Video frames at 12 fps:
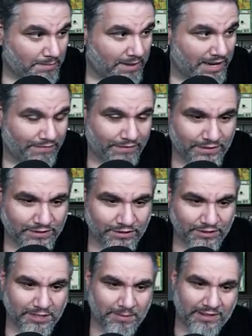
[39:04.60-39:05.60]
Man, I felt
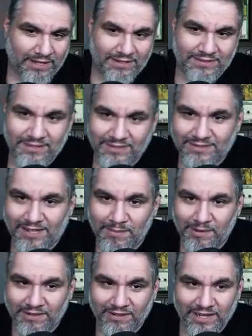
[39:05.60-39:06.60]
so good about that acidic
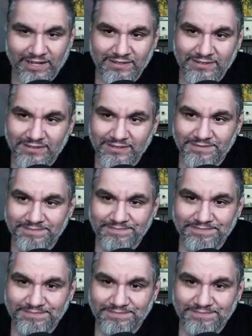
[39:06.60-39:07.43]
slime on the land, too.